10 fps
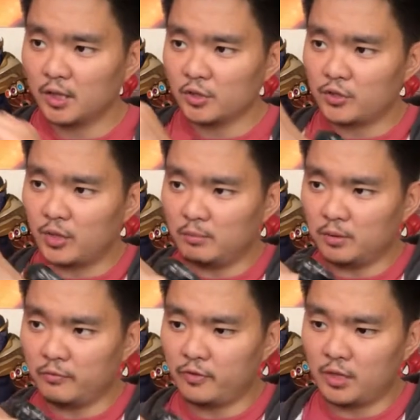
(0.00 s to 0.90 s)
some
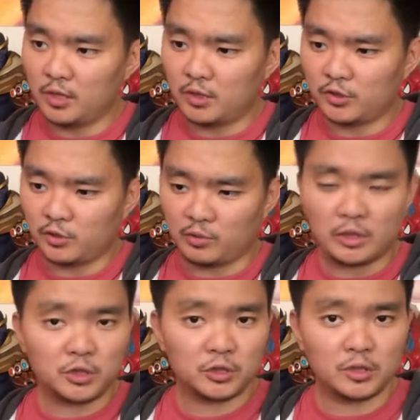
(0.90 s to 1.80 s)
of the
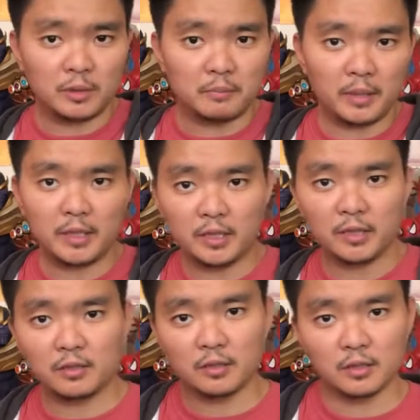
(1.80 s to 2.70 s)
scratches they made it